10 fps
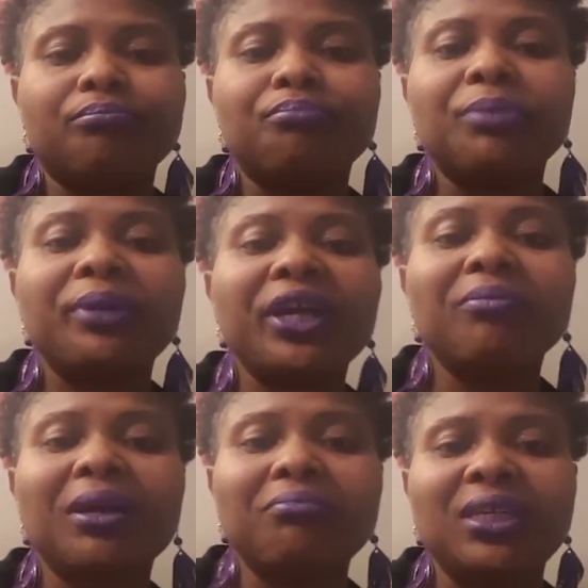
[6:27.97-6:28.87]
prepare
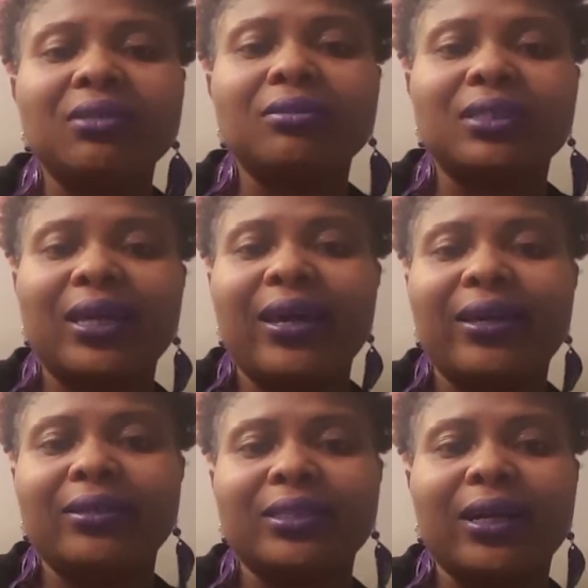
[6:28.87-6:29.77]
my meals
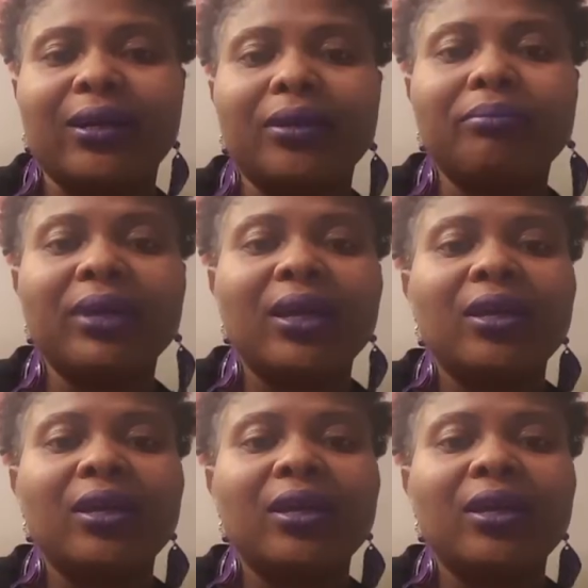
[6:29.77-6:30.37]
ahead of time.